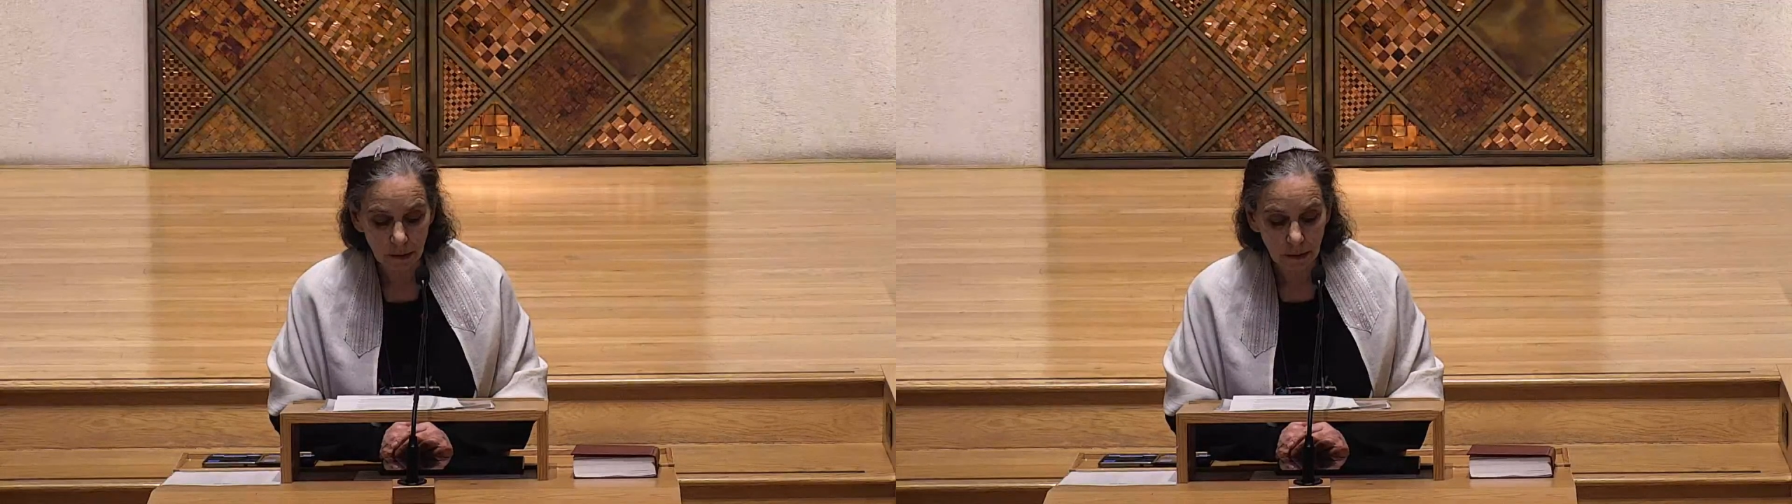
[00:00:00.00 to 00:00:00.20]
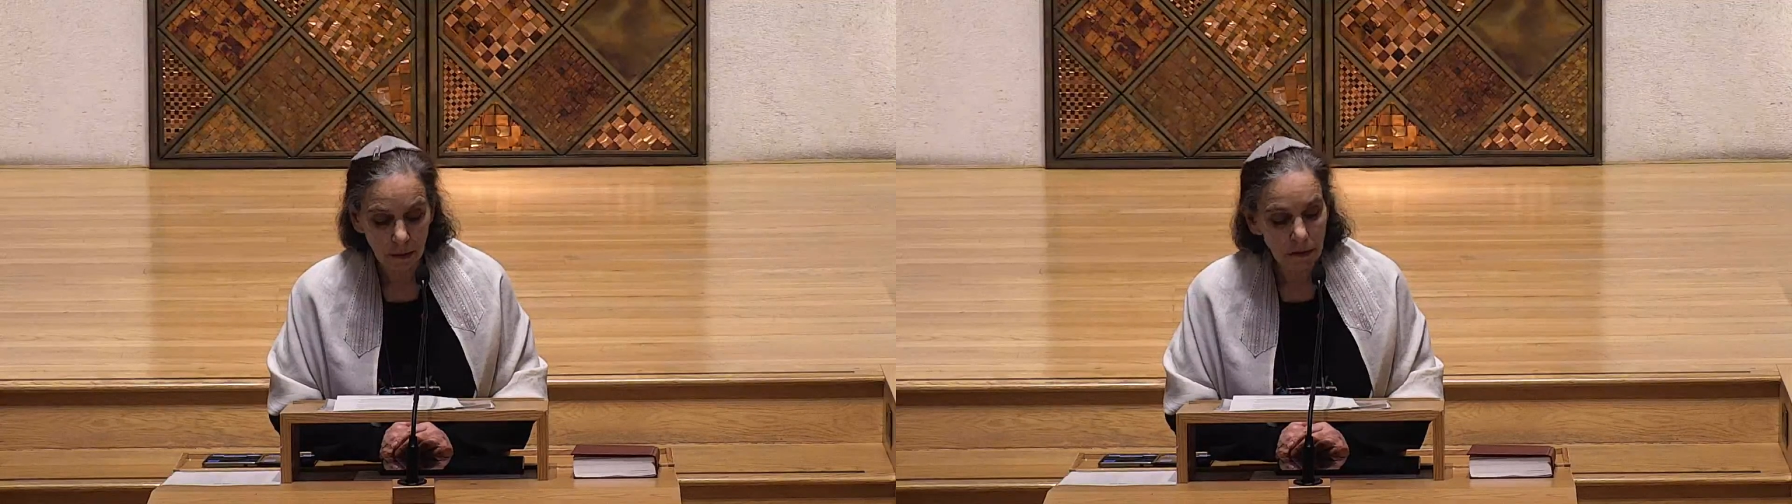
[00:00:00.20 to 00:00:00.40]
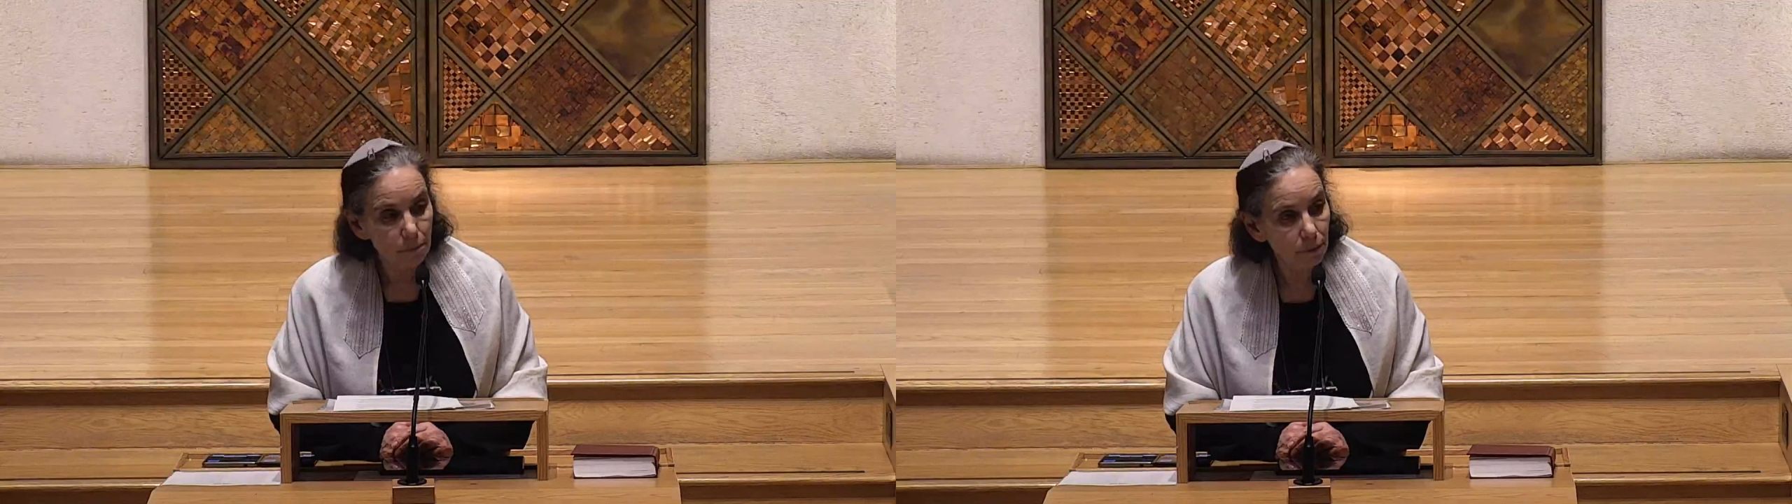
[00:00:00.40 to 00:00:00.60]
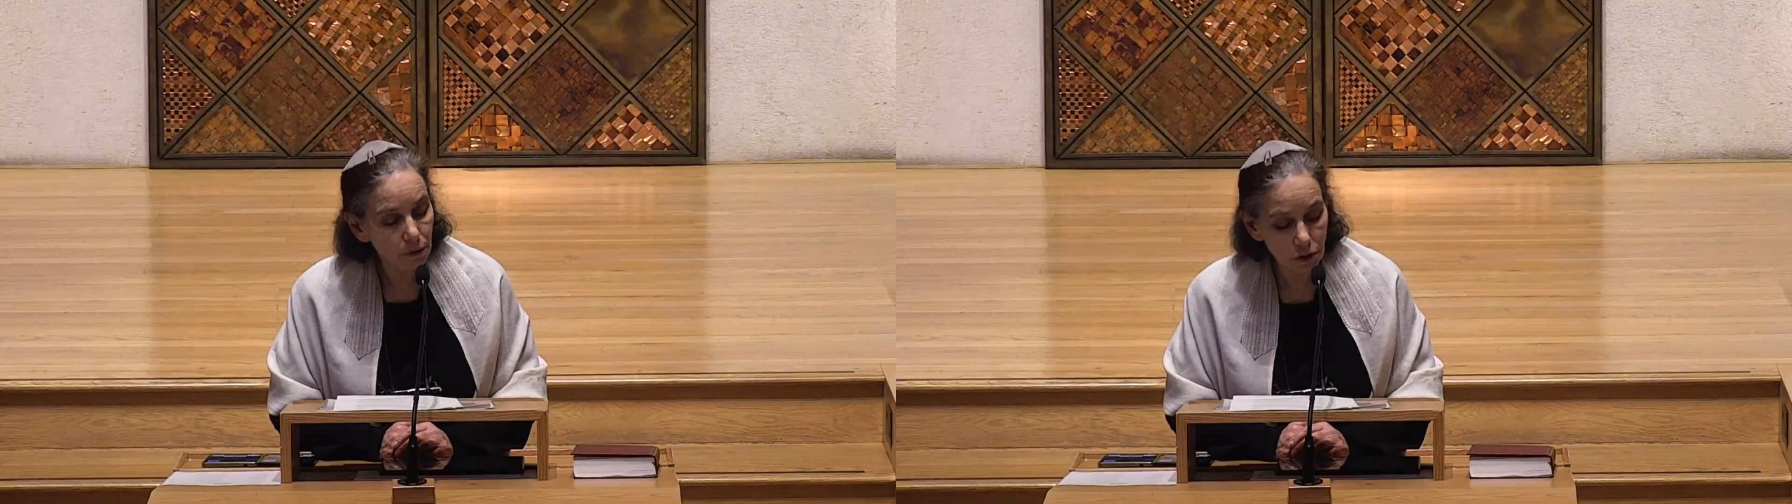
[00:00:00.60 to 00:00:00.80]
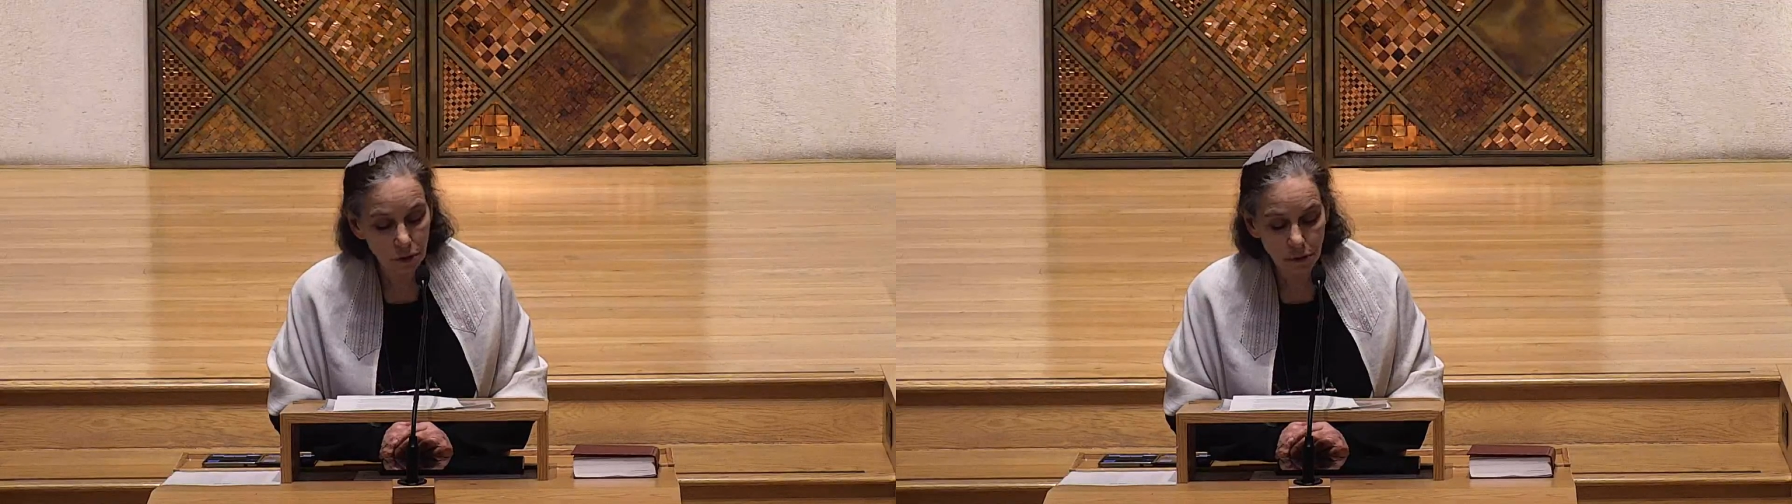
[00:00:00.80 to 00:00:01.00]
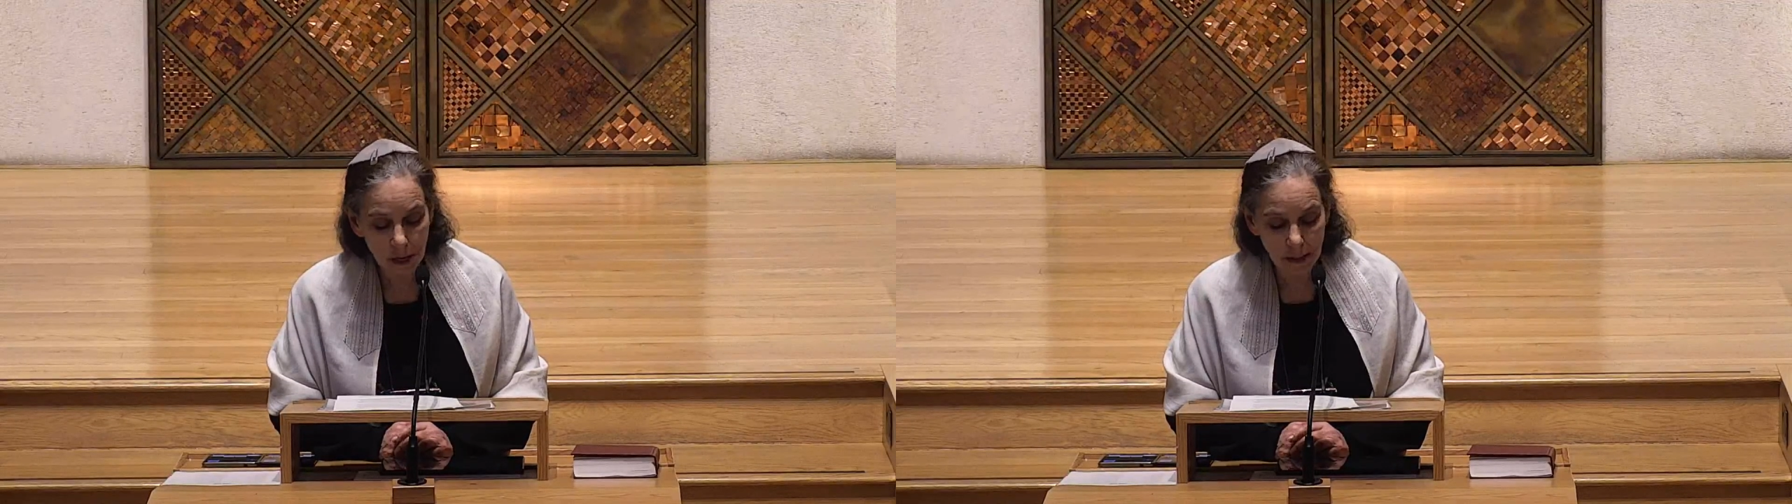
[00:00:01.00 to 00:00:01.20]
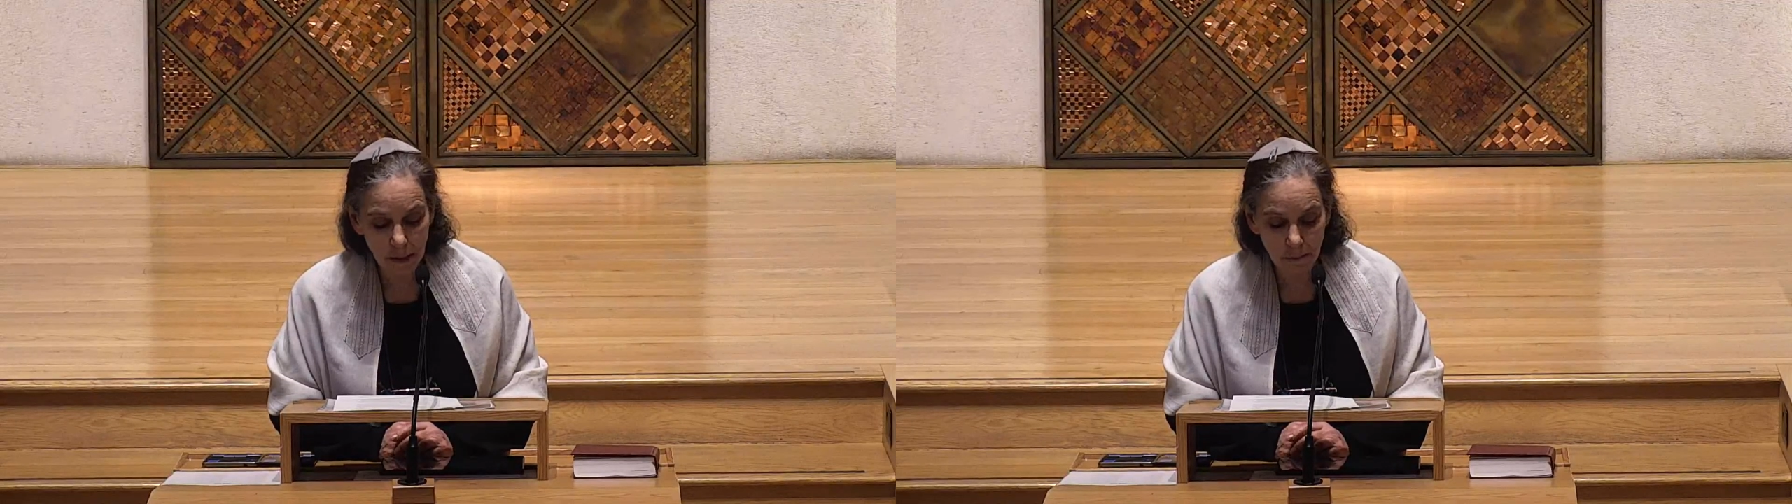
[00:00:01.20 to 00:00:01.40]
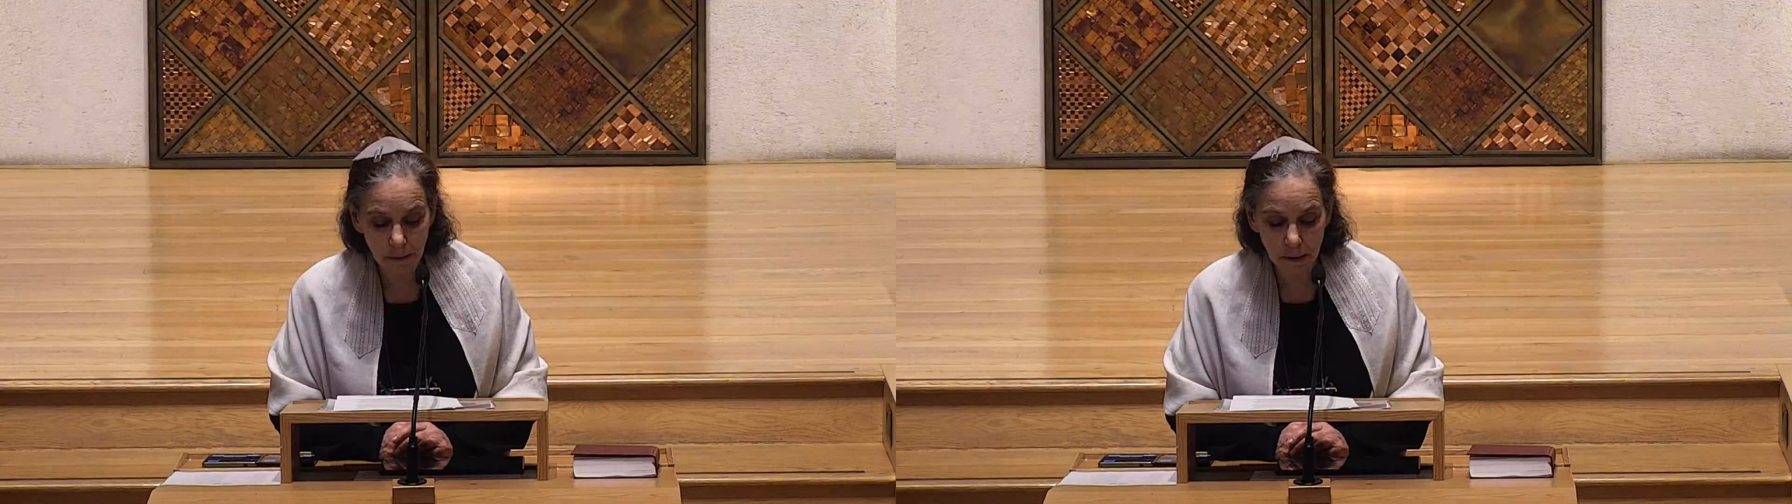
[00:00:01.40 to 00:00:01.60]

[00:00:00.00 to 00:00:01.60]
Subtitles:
Liberal Judaism